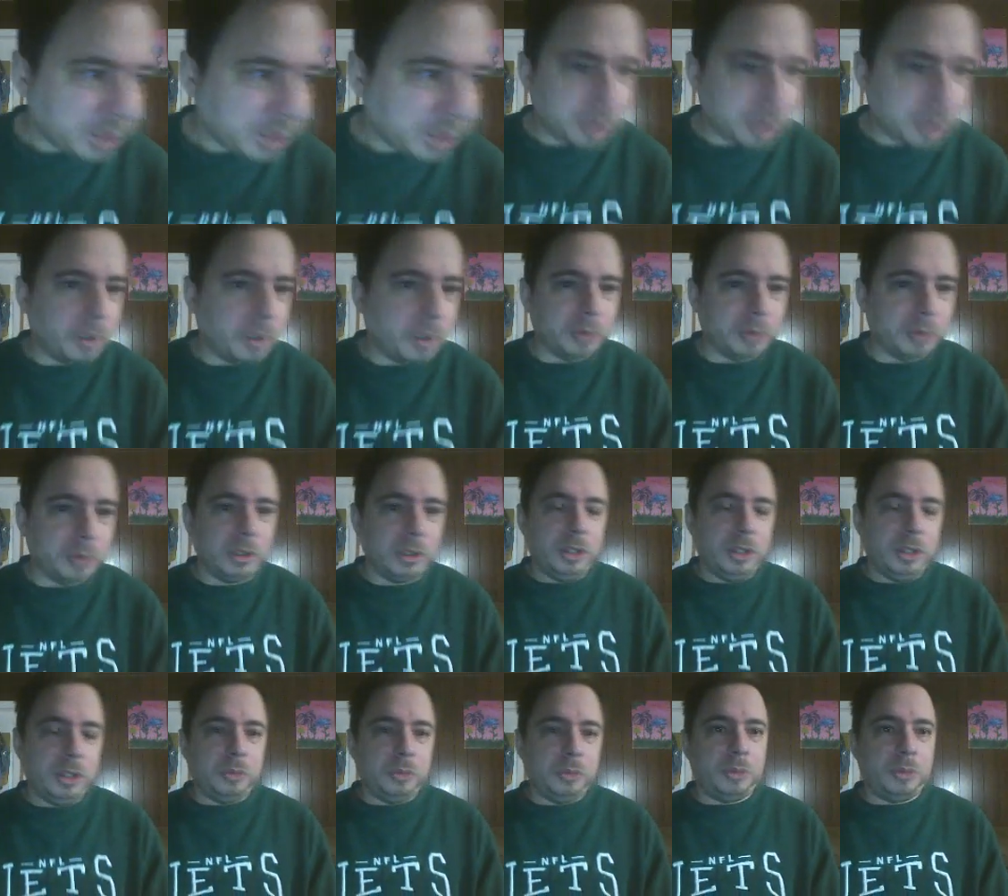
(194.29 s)
So what
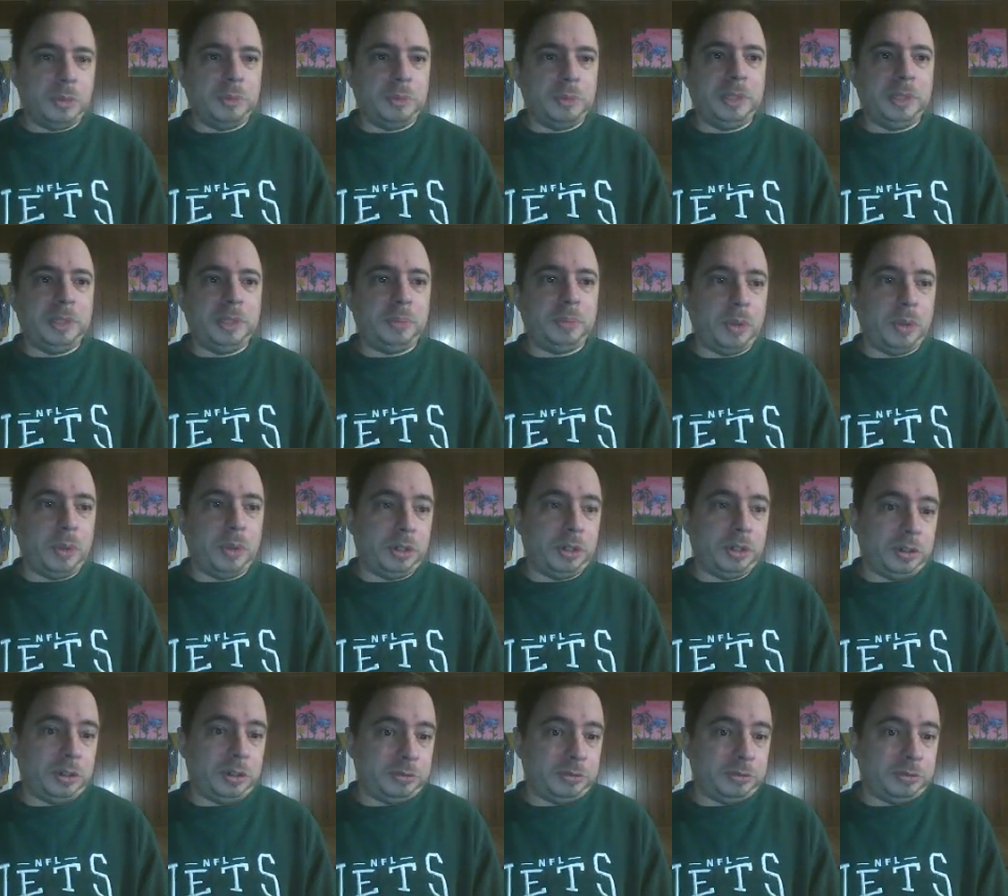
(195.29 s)
what would be the
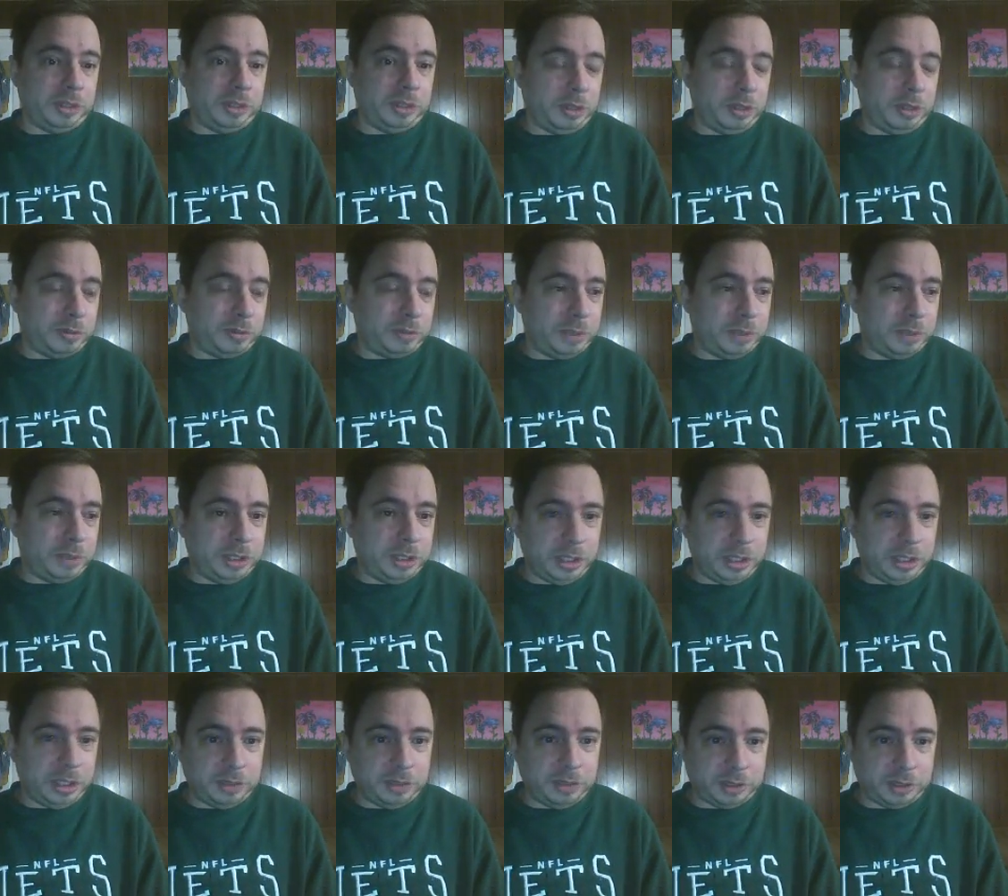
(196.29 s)
point of of
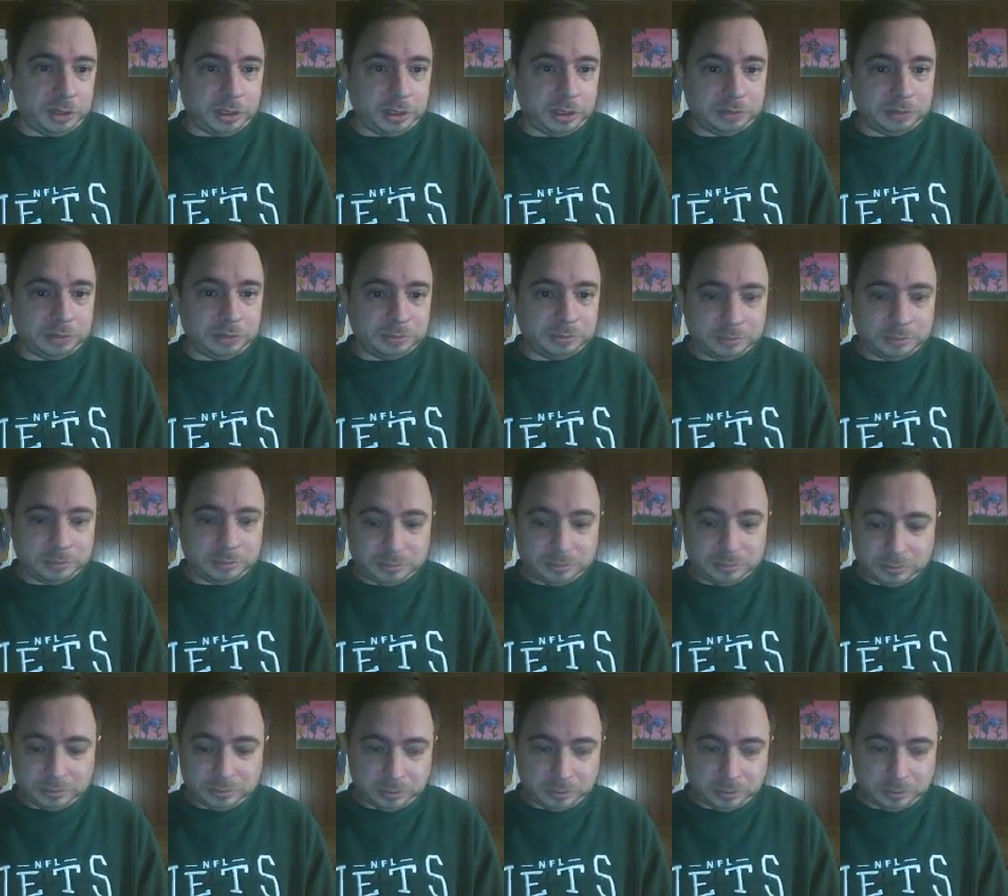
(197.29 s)
me even
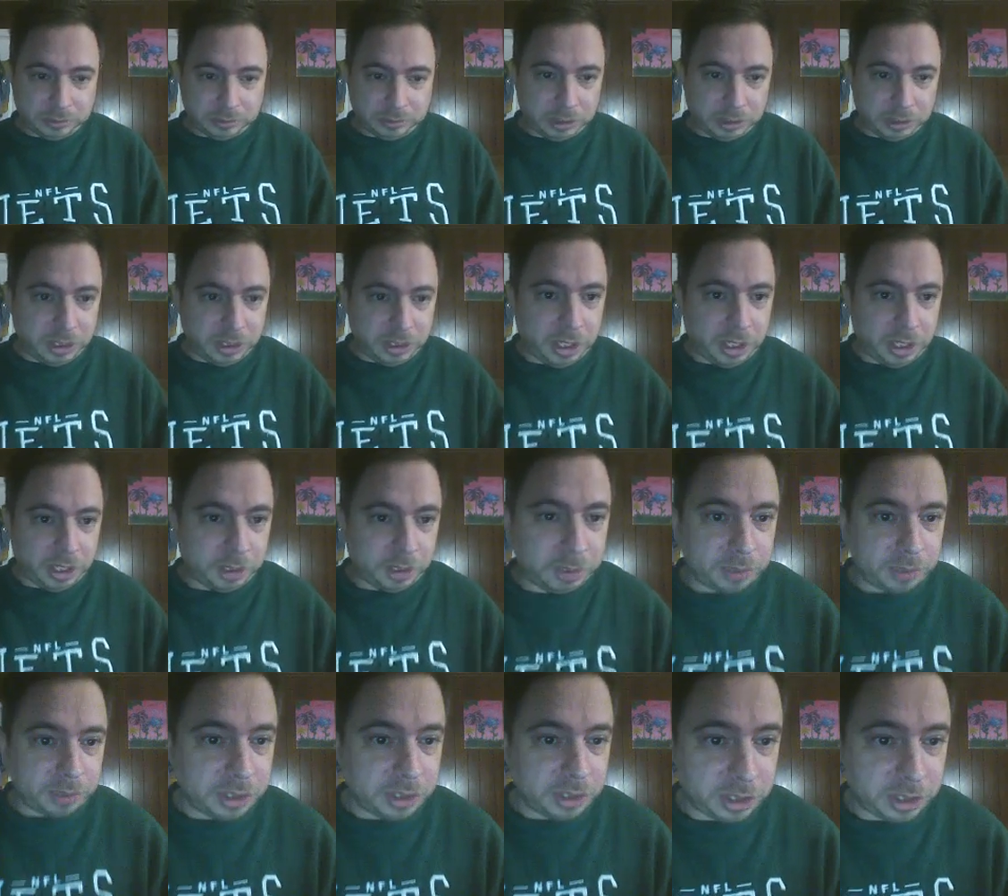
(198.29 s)
getting a
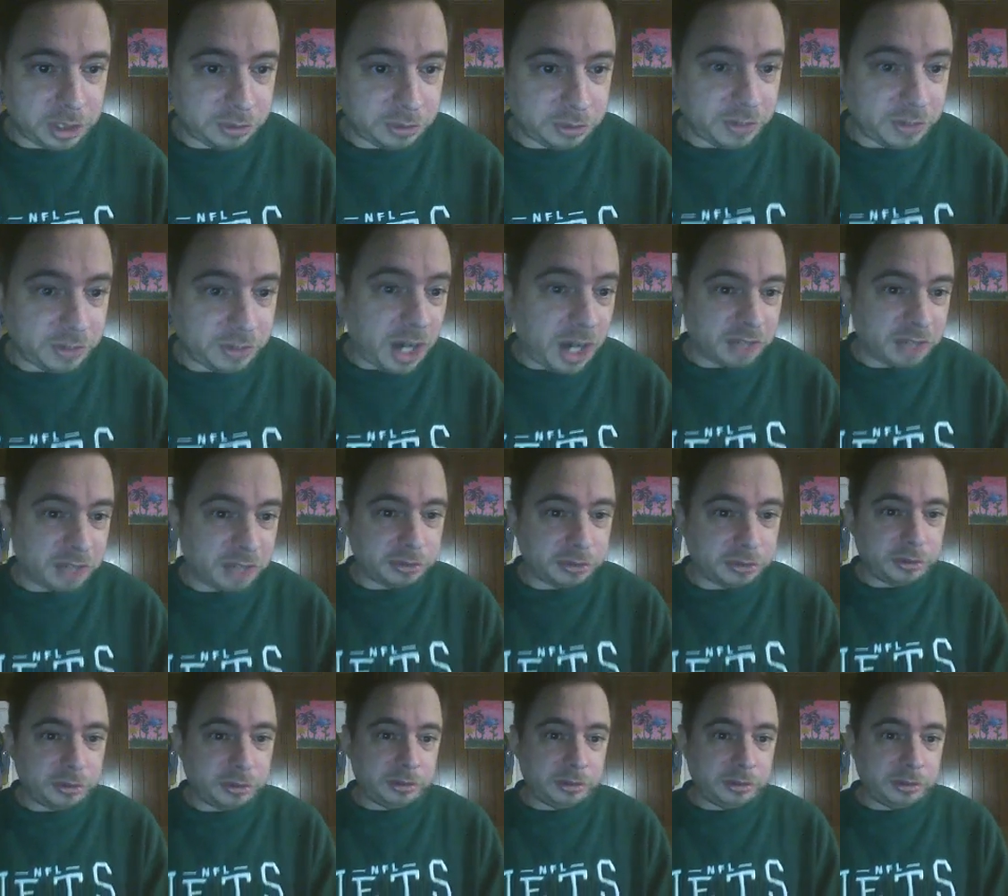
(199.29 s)
PlayStation 5?